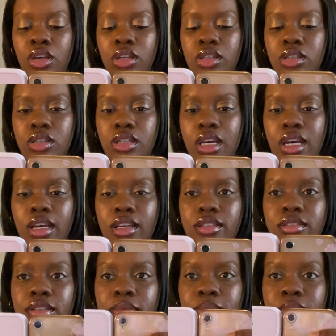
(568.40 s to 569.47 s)

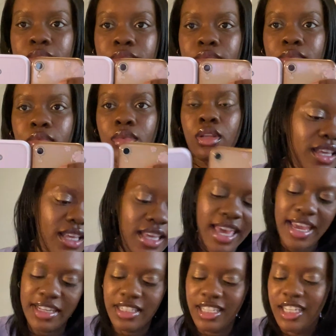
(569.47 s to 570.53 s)
size.
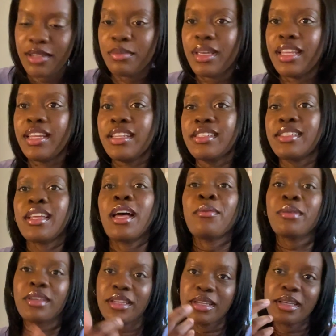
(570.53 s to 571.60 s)
18 minutes. I'm
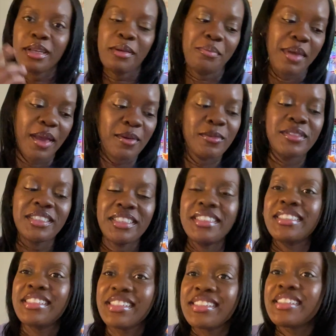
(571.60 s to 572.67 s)
going to come back once
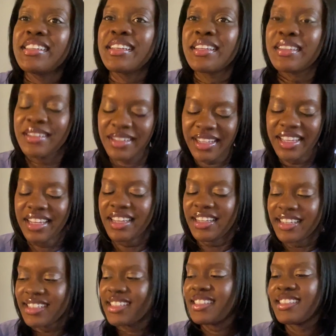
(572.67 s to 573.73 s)
this is done,
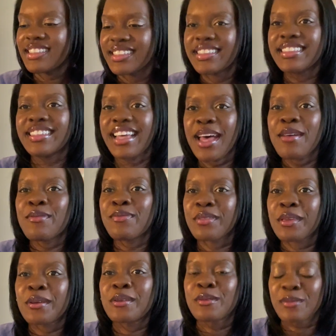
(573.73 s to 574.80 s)
because I
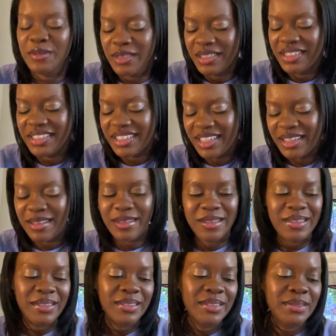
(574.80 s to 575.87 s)
figured it was going to take
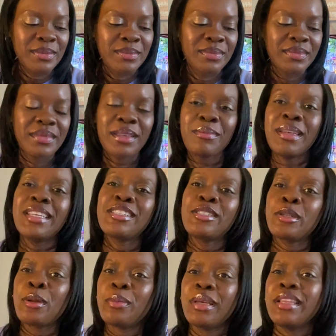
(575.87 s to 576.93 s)
long. I mean, it
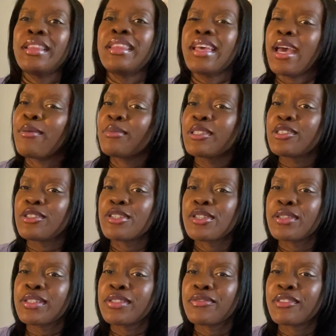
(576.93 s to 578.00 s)
shouldn't be that much to
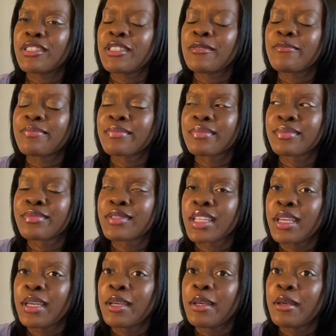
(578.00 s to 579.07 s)
transfer,
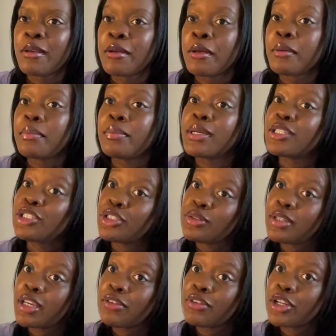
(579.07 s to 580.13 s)
but you
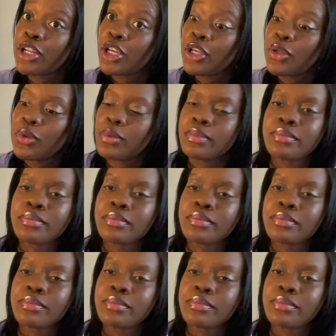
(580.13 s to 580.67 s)
never know.